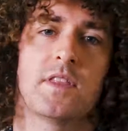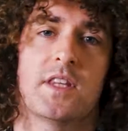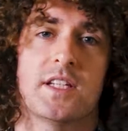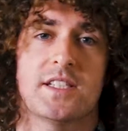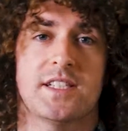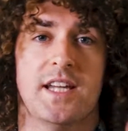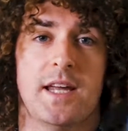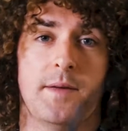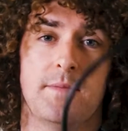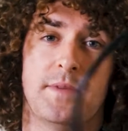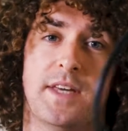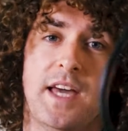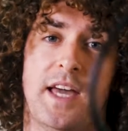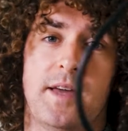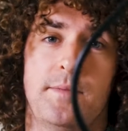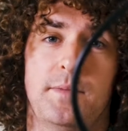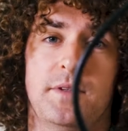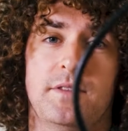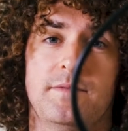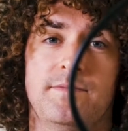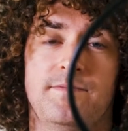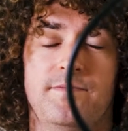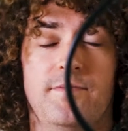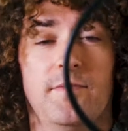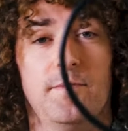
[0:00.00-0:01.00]
the same
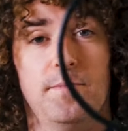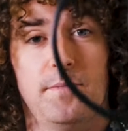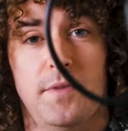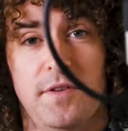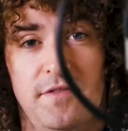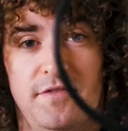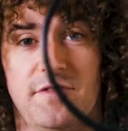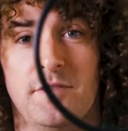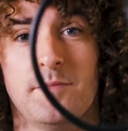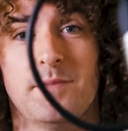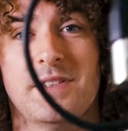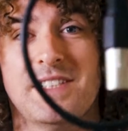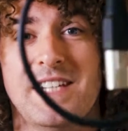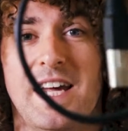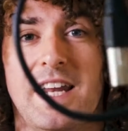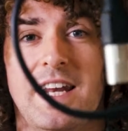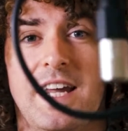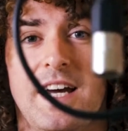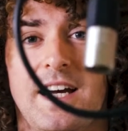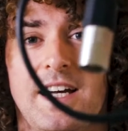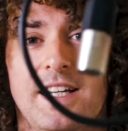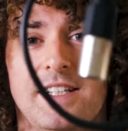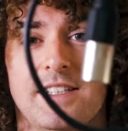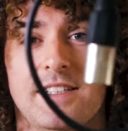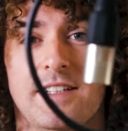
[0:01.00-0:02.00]
cable, but from
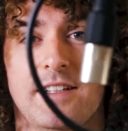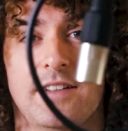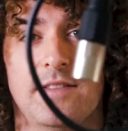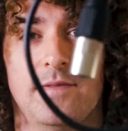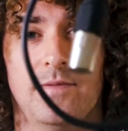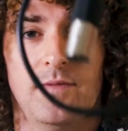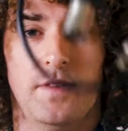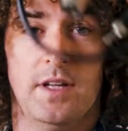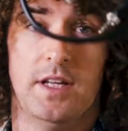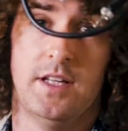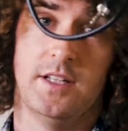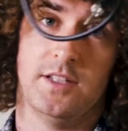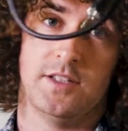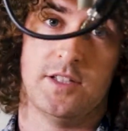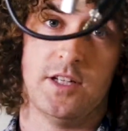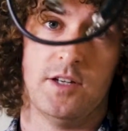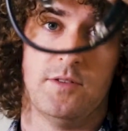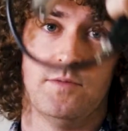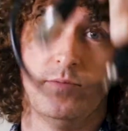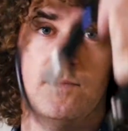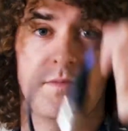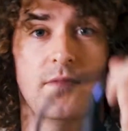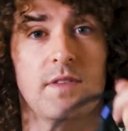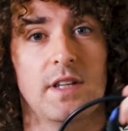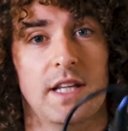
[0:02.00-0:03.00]
Sennheiser.
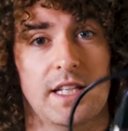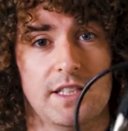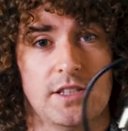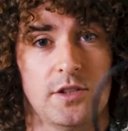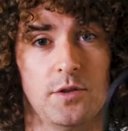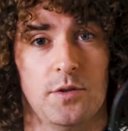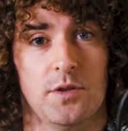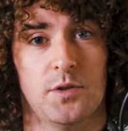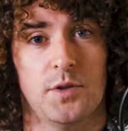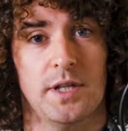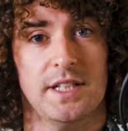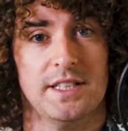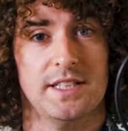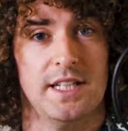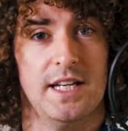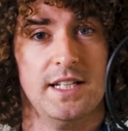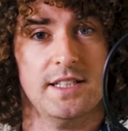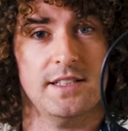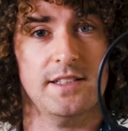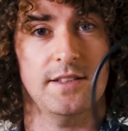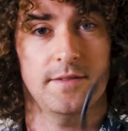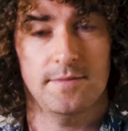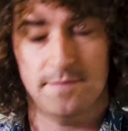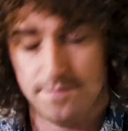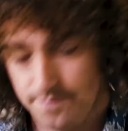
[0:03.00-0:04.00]
So let's do a quick
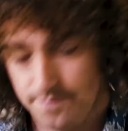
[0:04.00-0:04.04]
test.